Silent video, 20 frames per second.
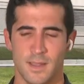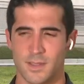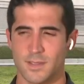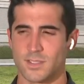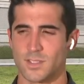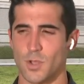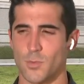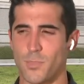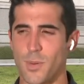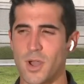
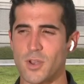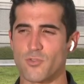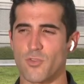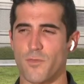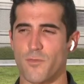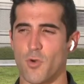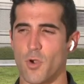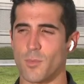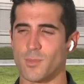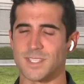So, bond
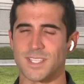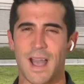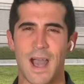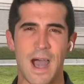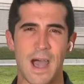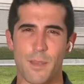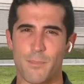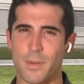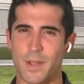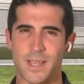reform is a
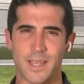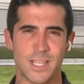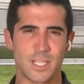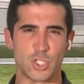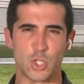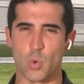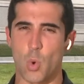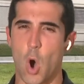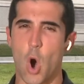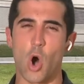hot button
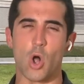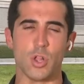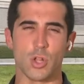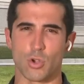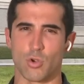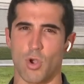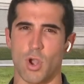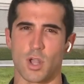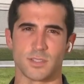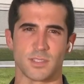issue
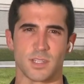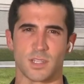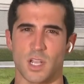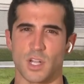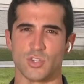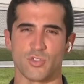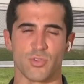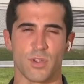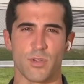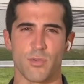all across the
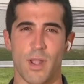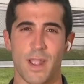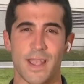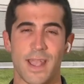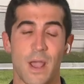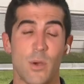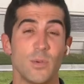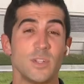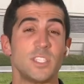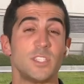country right now.